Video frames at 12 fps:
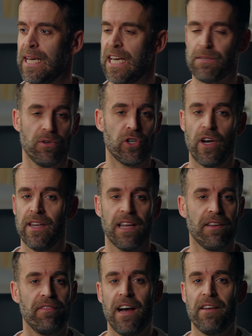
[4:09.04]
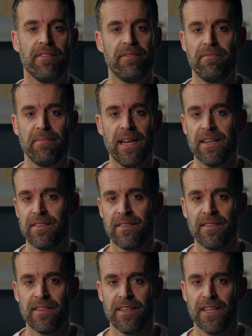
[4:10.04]
has been shot in like 5
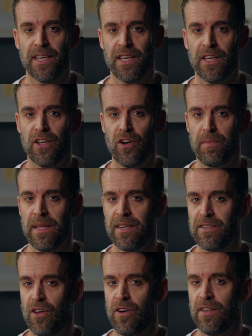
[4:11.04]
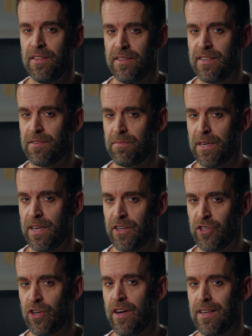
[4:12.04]
minutes. You know what I mean? This has been a
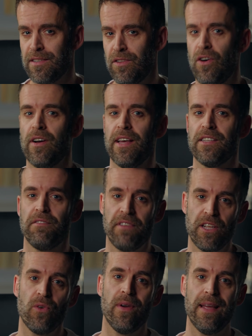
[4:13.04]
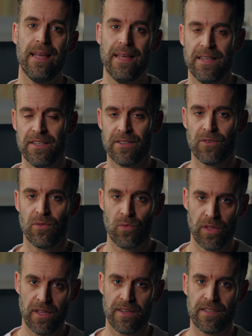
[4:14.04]
shot as long as the video is,
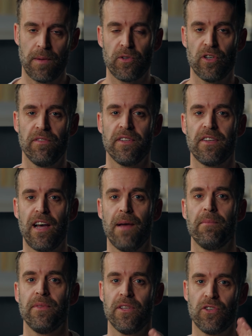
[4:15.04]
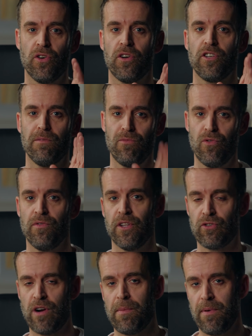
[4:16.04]
with the exception of the time it took to move the
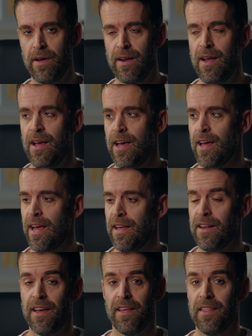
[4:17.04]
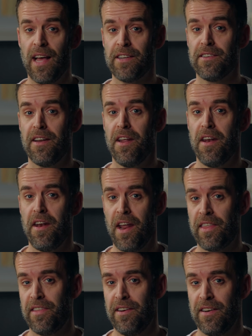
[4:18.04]
tripod, and that's
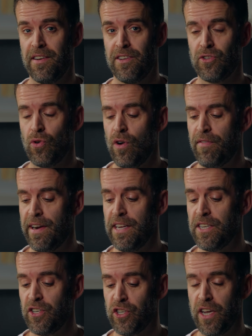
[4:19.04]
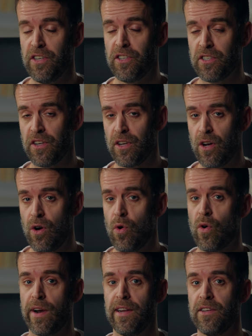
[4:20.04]
nothing. So if I need to change things on the go
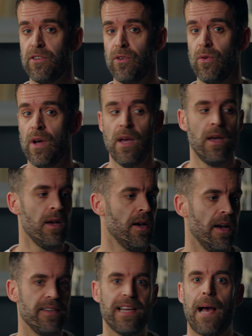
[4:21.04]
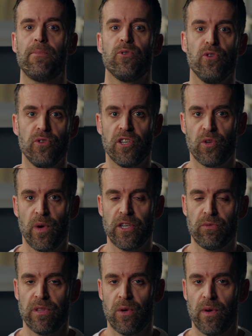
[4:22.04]
or I need to adapt to a new
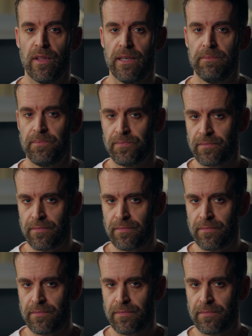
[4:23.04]
situation really quickly,